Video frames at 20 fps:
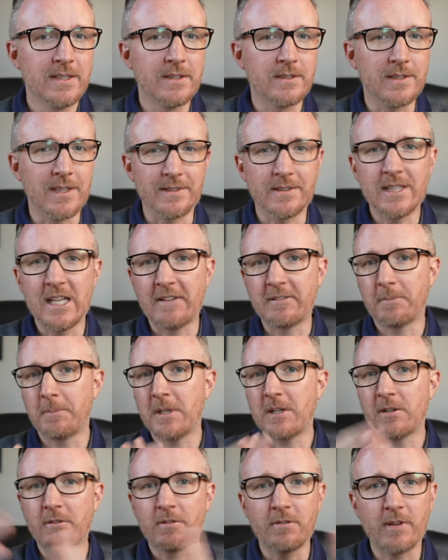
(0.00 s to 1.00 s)
Doesn't have to
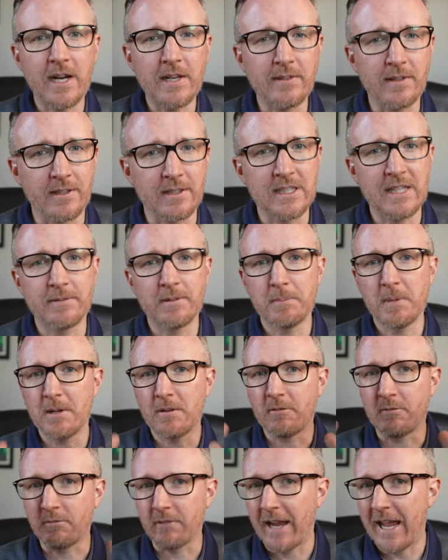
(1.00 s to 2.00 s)
be crazy, doesn't have to be
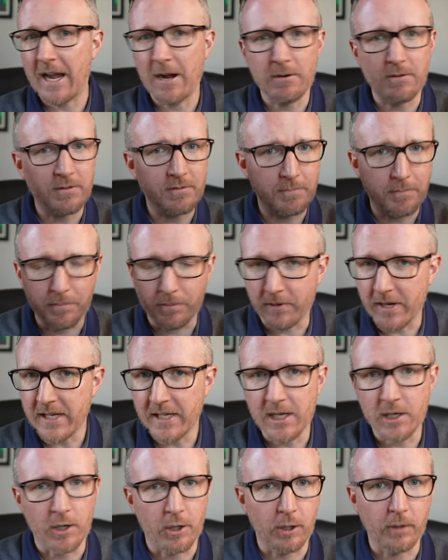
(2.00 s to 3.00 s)

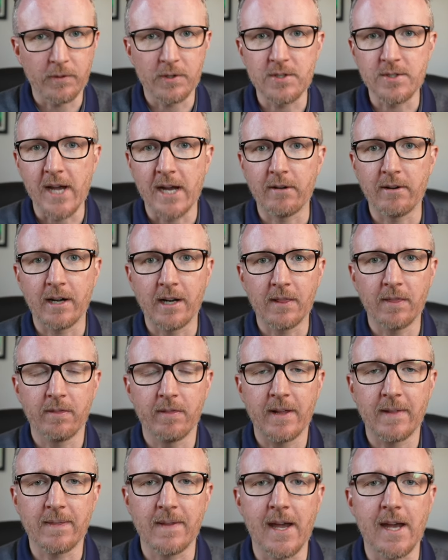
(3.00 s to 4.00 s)
groundbreaking, earth-shattering, anything
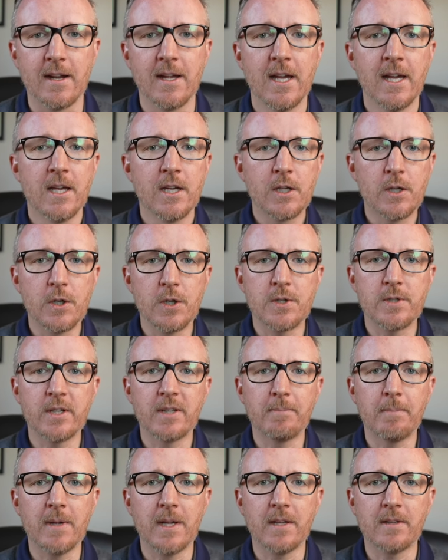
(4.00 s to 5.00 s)
like that. Could
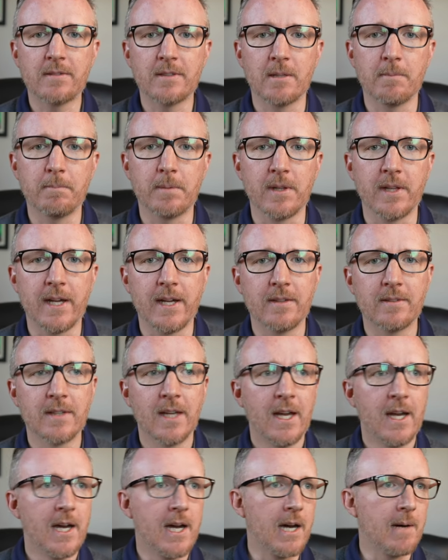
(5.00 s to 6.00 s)
just be as simple as,
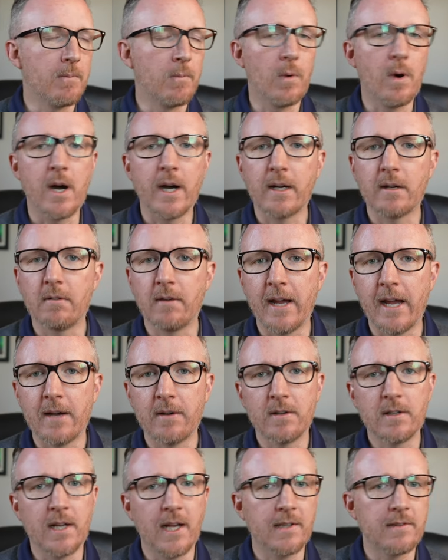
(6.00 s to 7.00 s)
I'm walking
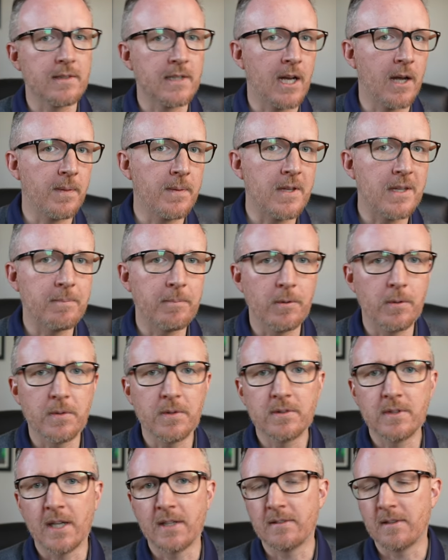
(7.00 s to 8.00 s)
around, testing out these
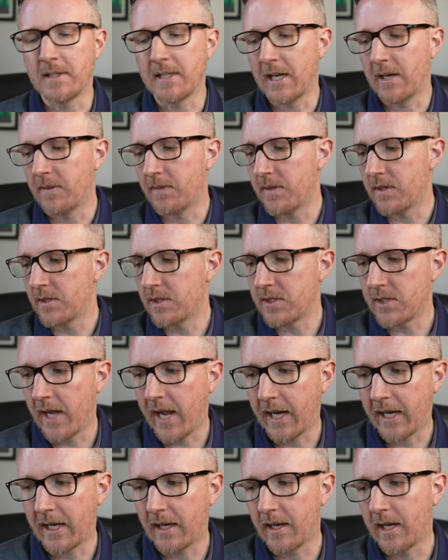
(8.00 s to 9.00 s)
boots, testing out this
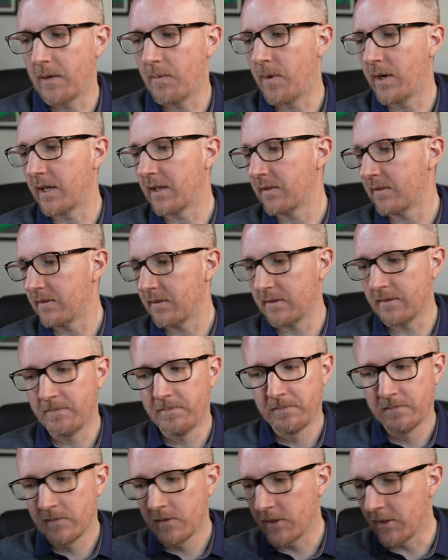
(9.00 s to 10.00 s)
jacket. I wanted to
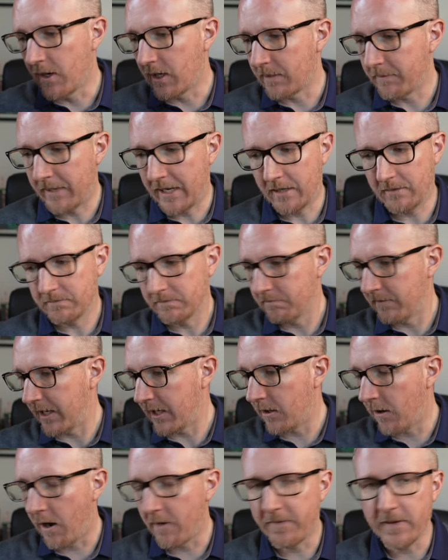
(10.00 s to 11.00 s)
talk about my
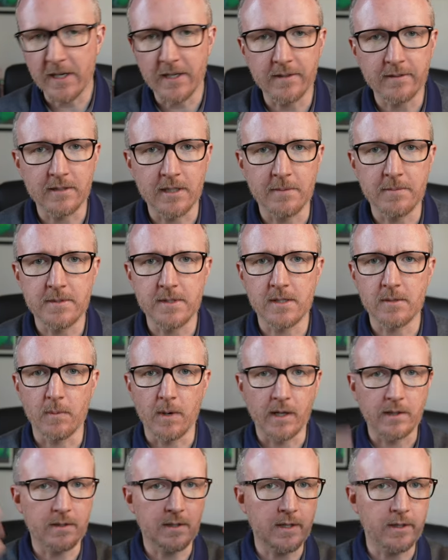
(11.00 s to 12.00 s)
coffee consumption,
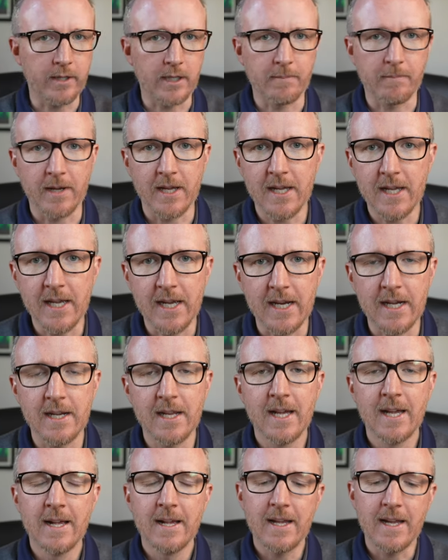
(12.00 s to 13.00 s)
wanted to clear my
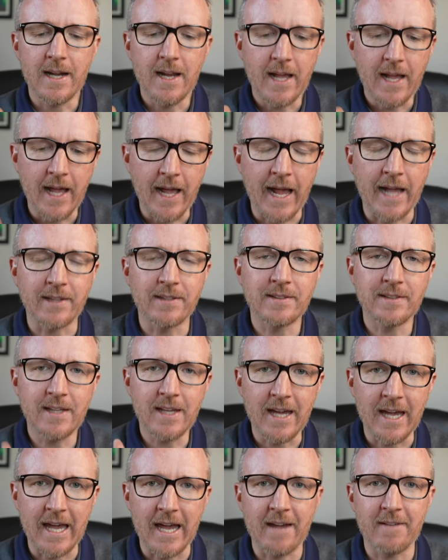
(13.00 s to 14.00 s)
head. It has to
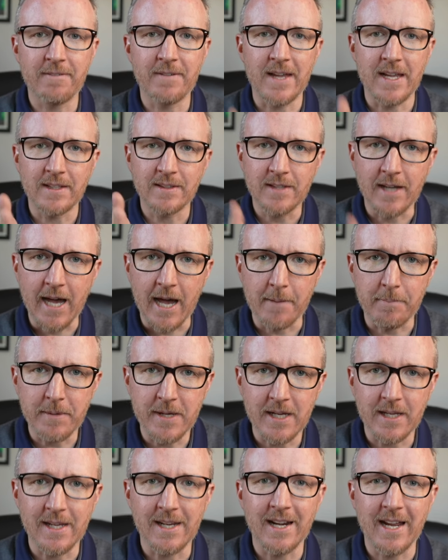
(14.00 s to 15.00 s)
have a
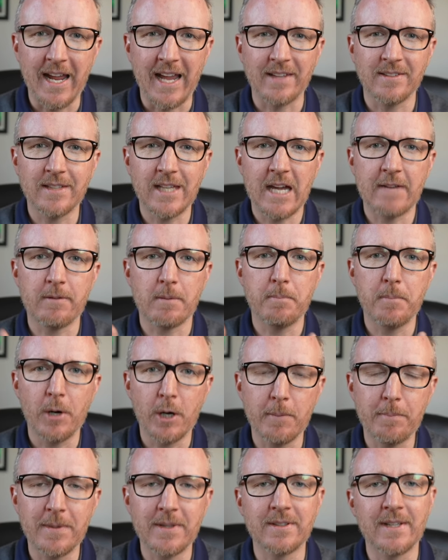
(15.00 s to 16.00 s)
topic, it has to have a
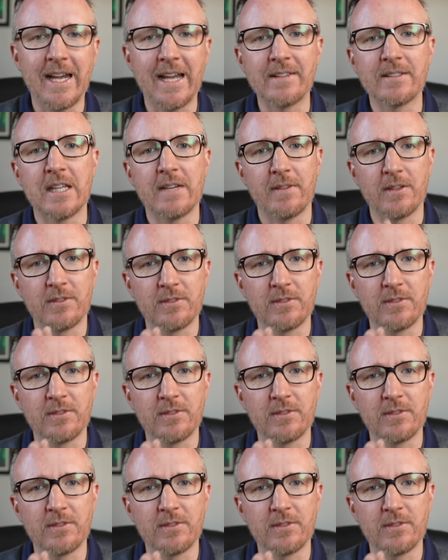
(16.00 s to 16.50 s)
purpose, it has to have a